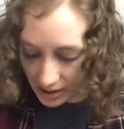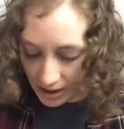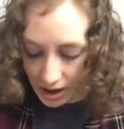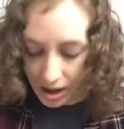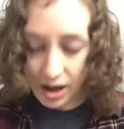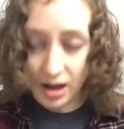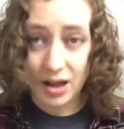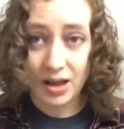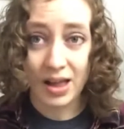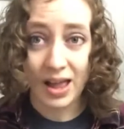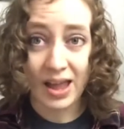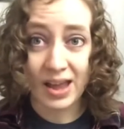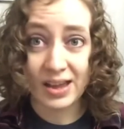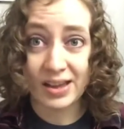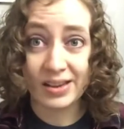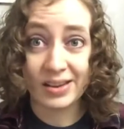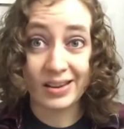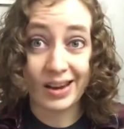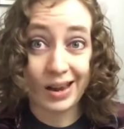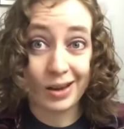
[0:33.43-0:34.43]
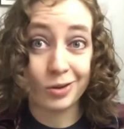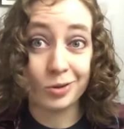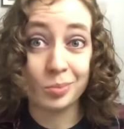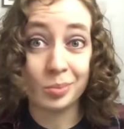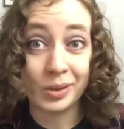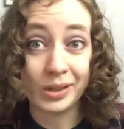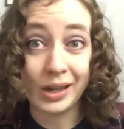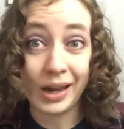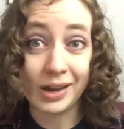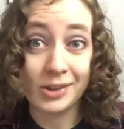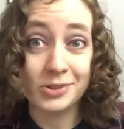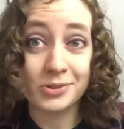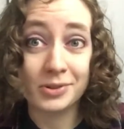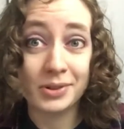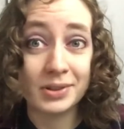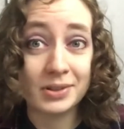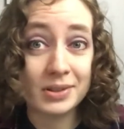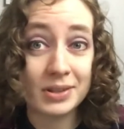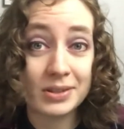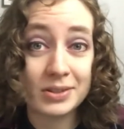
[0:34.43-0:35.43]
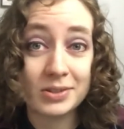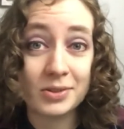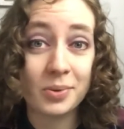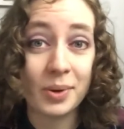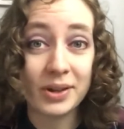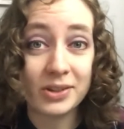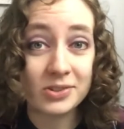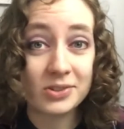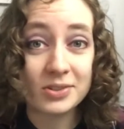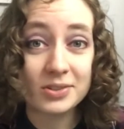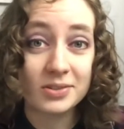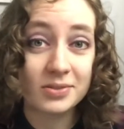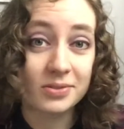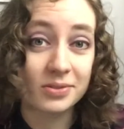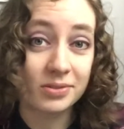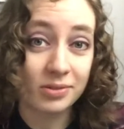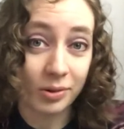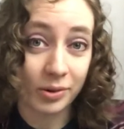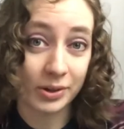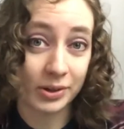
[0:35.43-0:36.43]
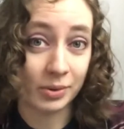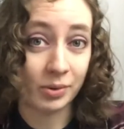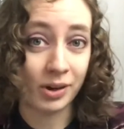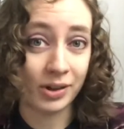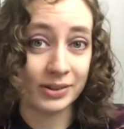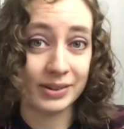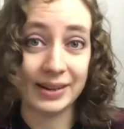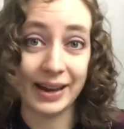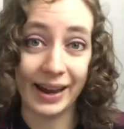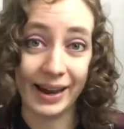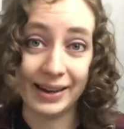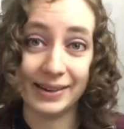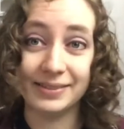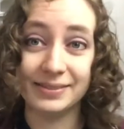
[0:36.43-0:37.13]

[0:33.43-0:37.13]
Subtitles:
and I'll be answering these questions for you all today.